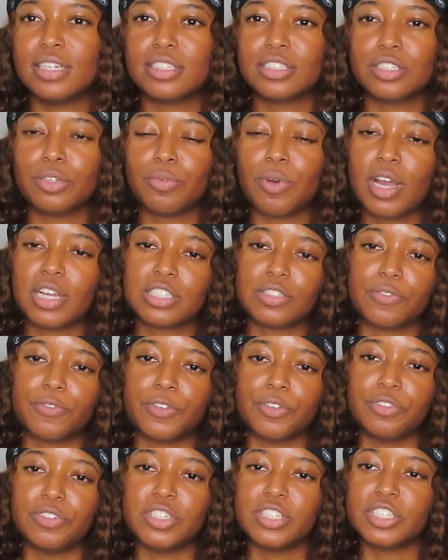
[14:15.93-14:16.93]
to wash a
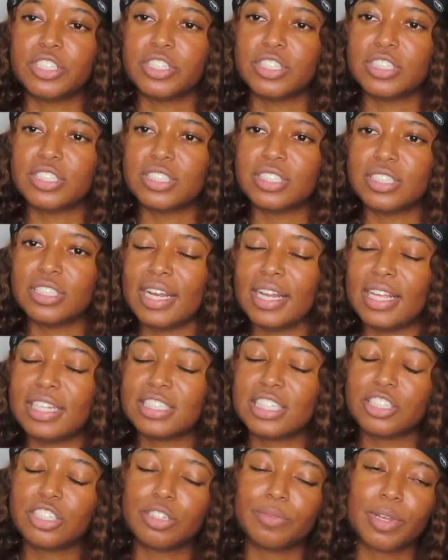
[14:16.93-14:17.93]
few dishes, and
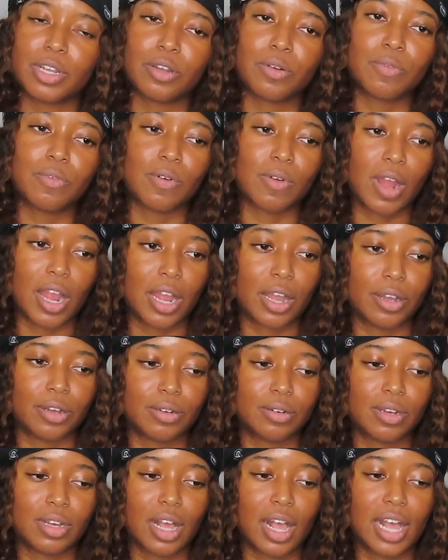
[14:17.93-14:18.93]
as I turn back
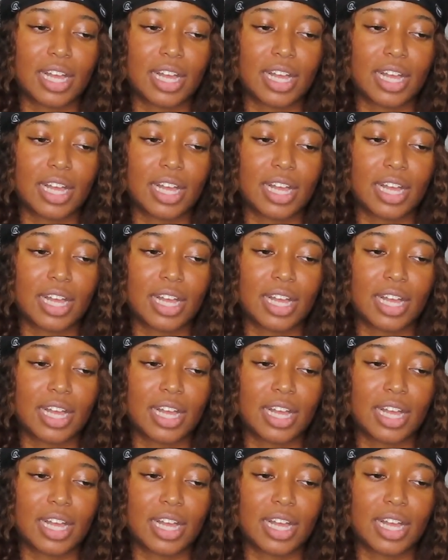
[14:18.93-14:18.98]
around,